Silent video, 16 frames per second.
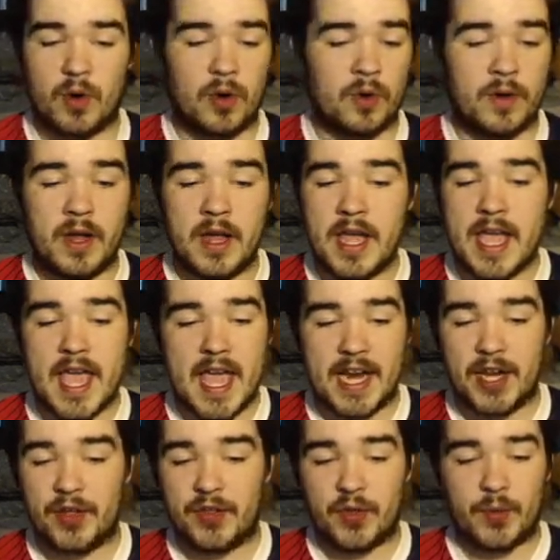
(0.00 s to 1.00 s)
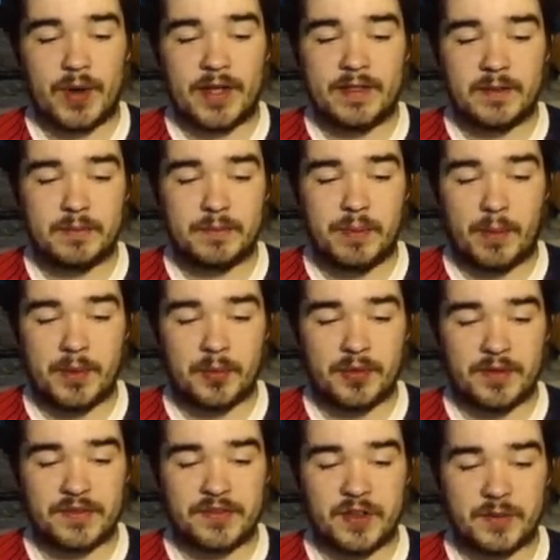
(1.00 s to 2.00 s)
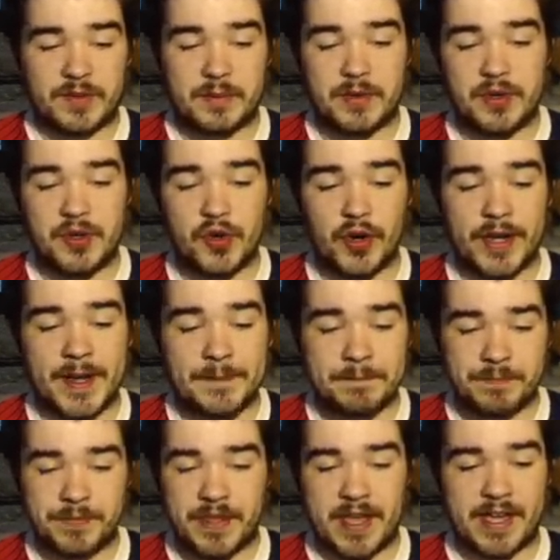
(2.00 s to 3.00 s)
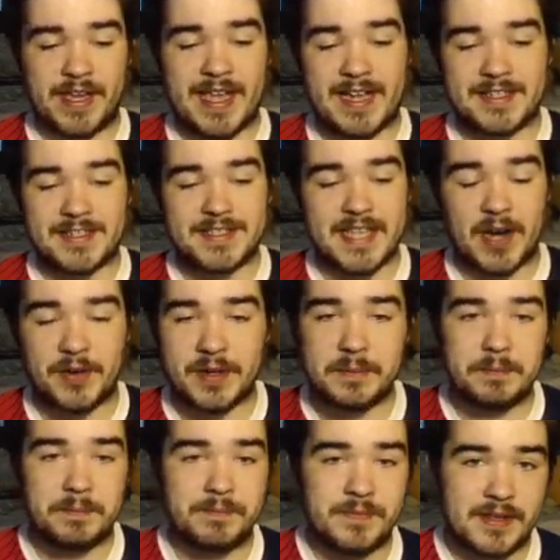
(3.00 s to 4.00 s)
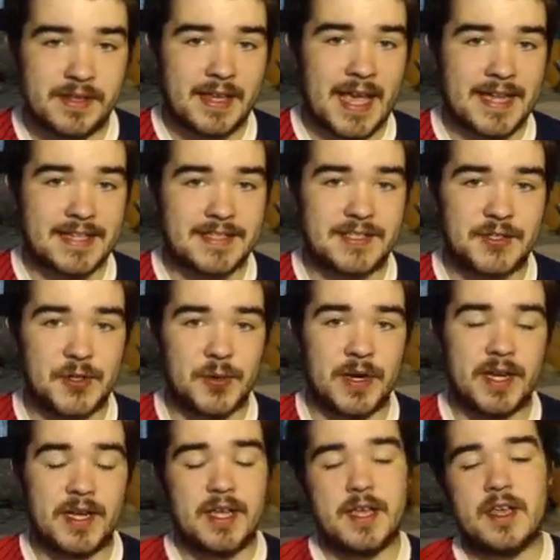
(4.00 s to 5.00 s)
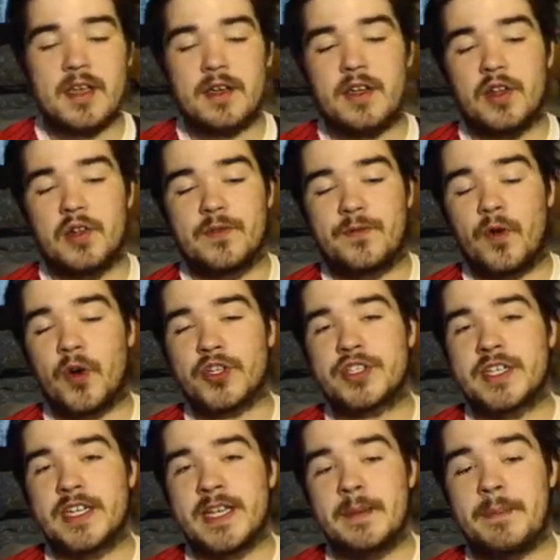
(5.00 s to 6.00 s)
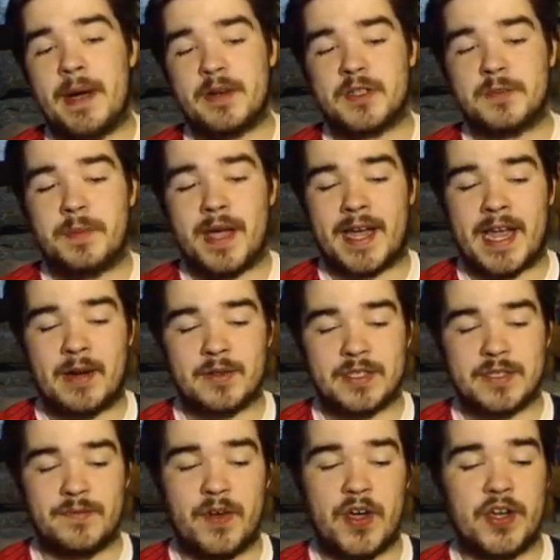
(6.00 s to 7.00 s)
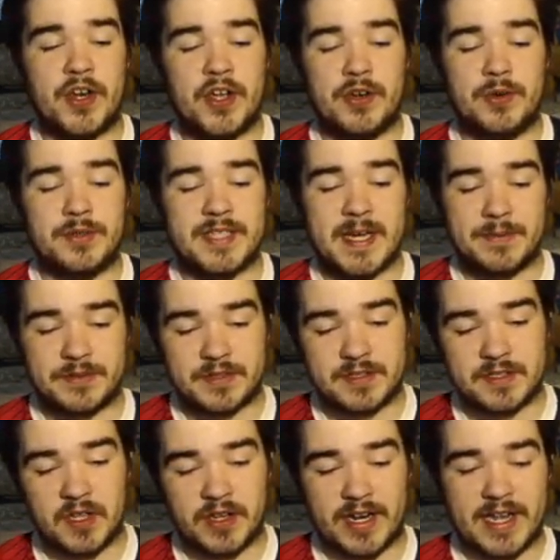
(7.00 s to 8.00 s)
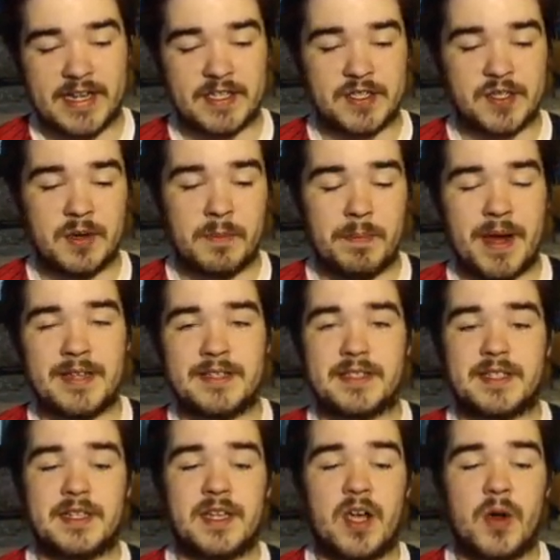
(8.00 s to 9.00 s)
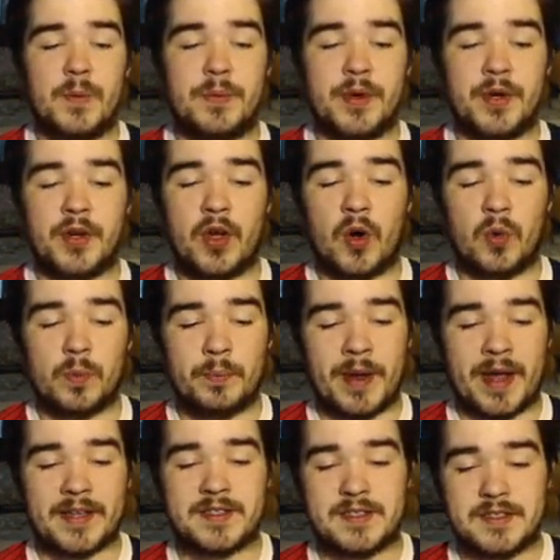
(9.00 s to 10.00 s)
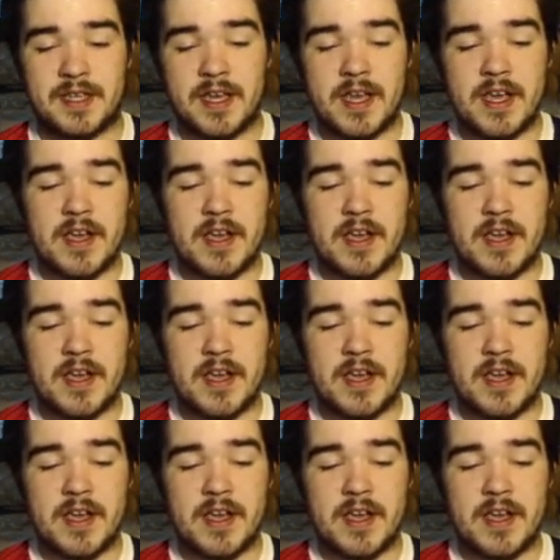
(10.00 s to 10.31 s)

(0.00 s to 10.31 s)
or any other way. Probably wouldn't have stopped it. But Neuer there gets down, he gets to it, Fortunately, he bounced back out to Werner, who was able to slot it into a basically open goal past